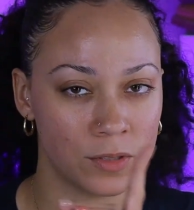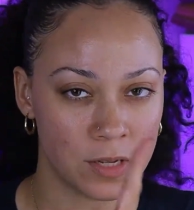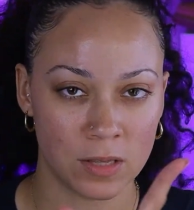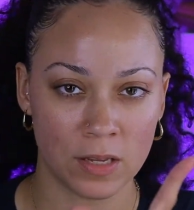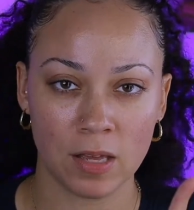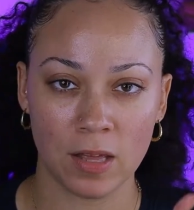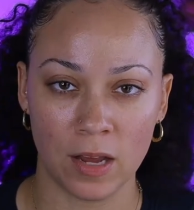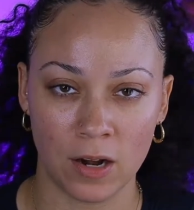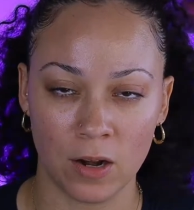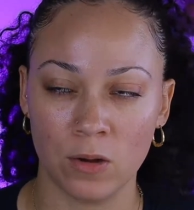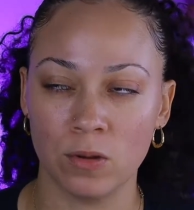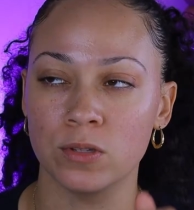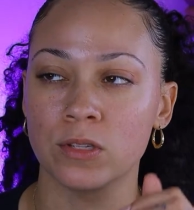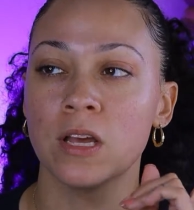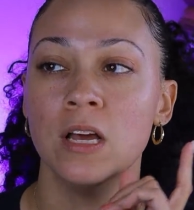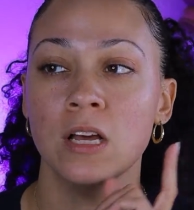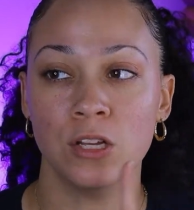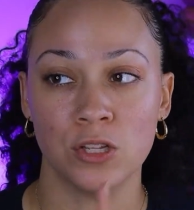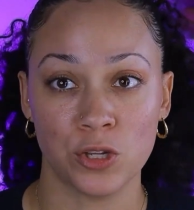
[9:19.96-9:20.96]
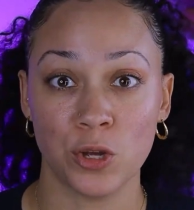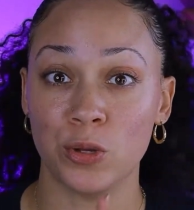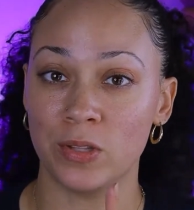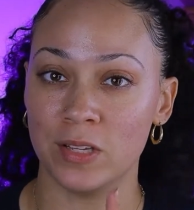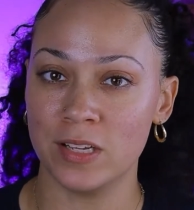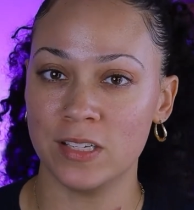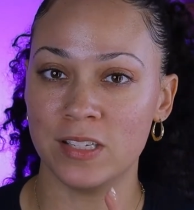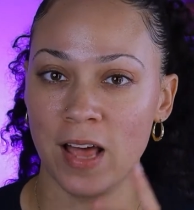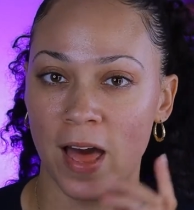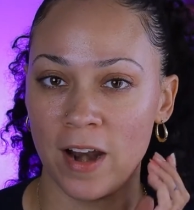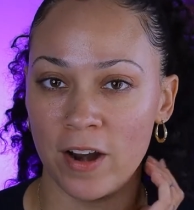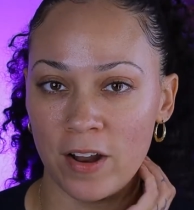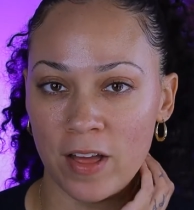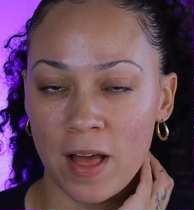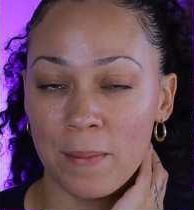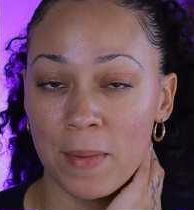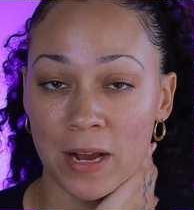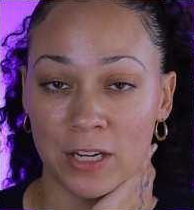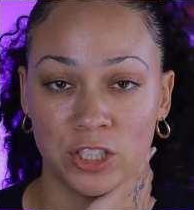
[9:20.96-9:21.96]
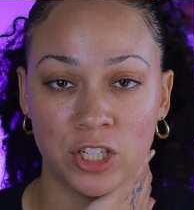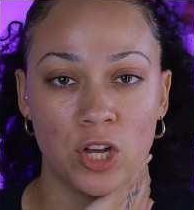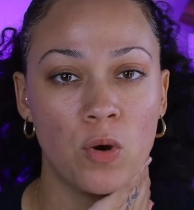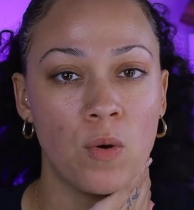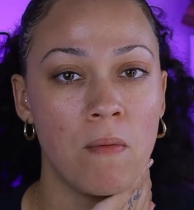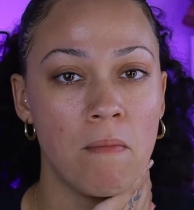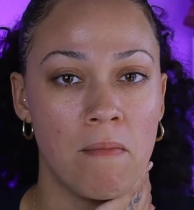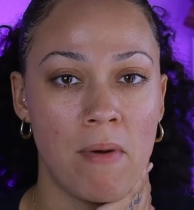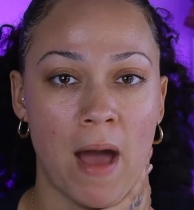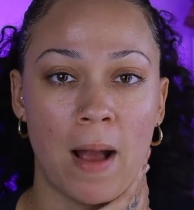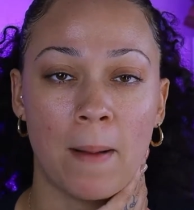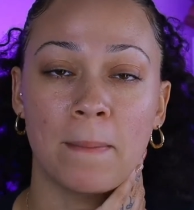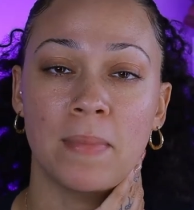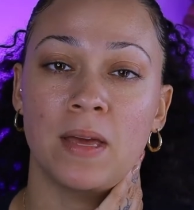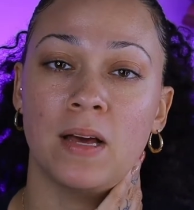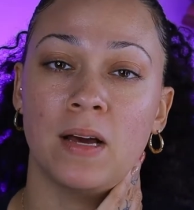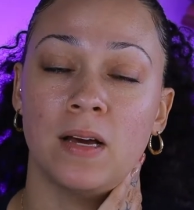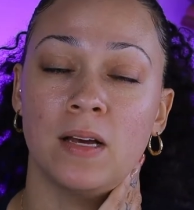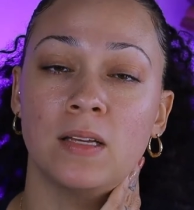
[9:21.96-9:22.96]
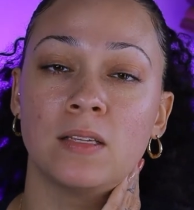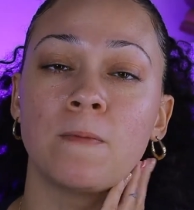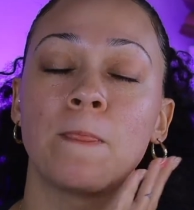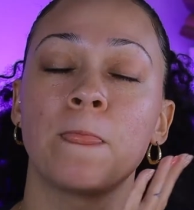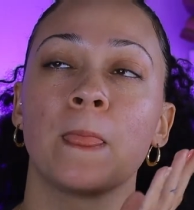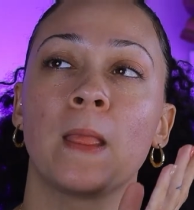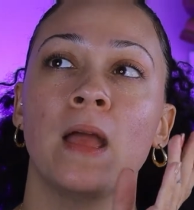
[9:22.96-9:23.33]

they close. So this Saturday I'm actually going back because